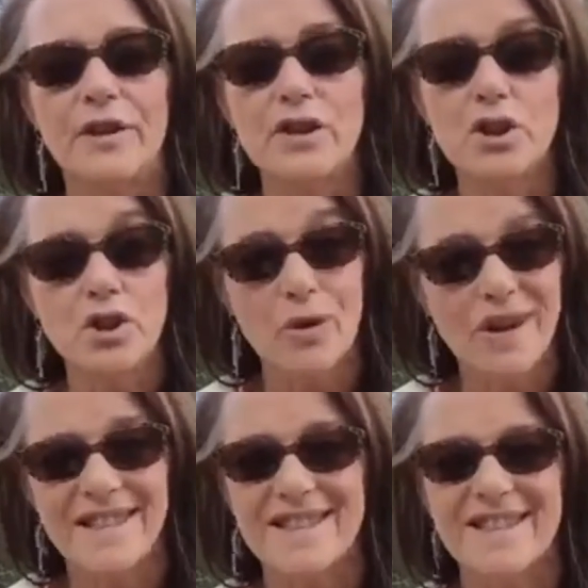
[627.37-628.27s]
It's a
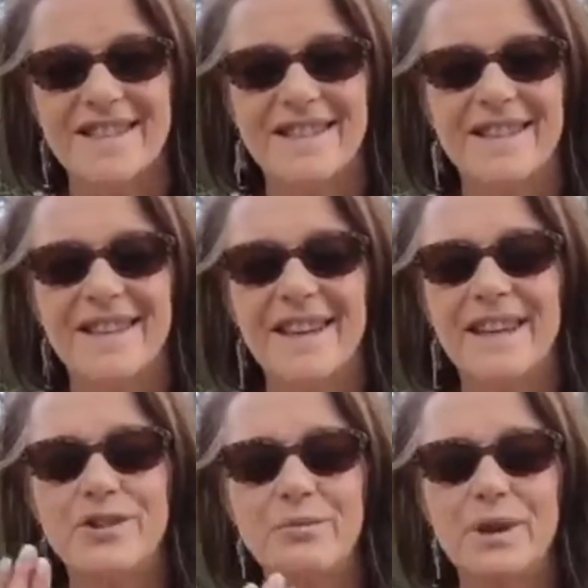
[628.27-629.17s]
choice.
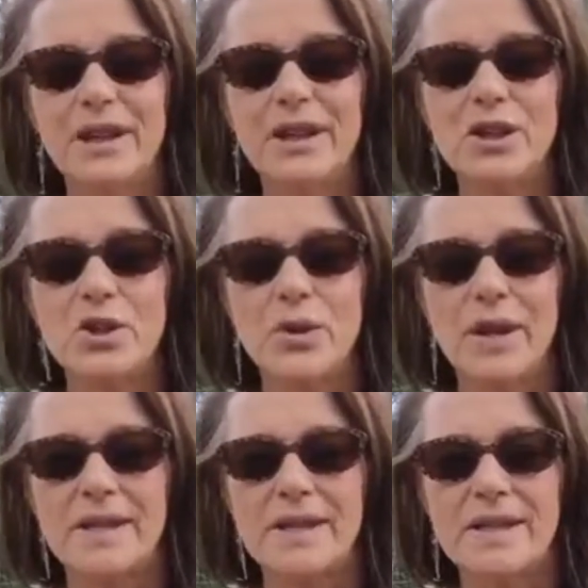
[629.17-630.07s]
It's really a
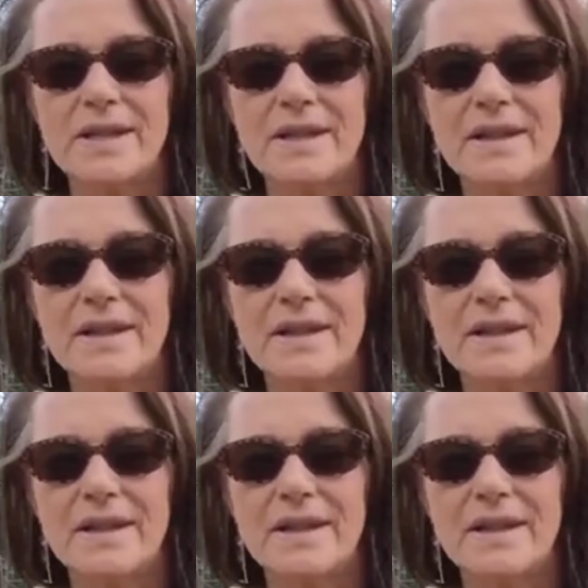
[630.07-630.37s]
choice.